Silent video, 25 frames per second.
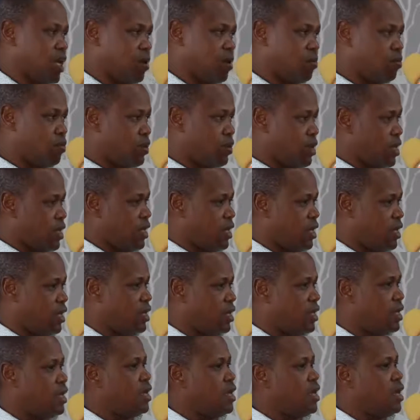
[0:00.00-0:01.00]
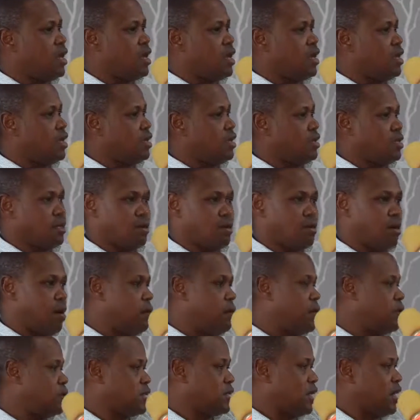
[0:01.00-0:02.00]
as I am okay,
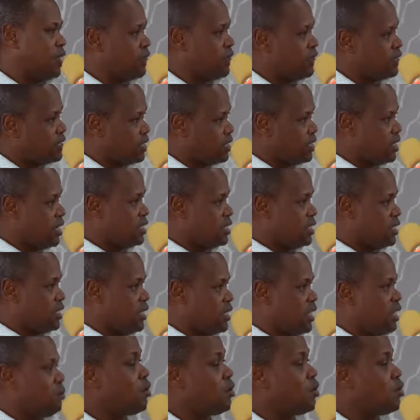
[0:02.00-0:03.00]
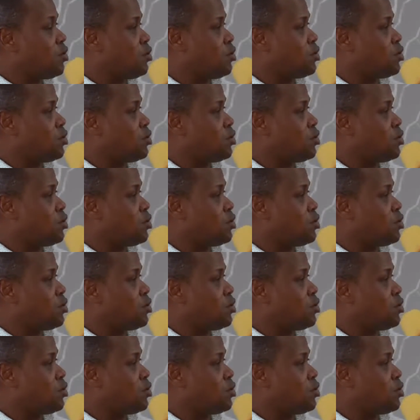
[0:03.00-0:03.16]
about others it doesn't care,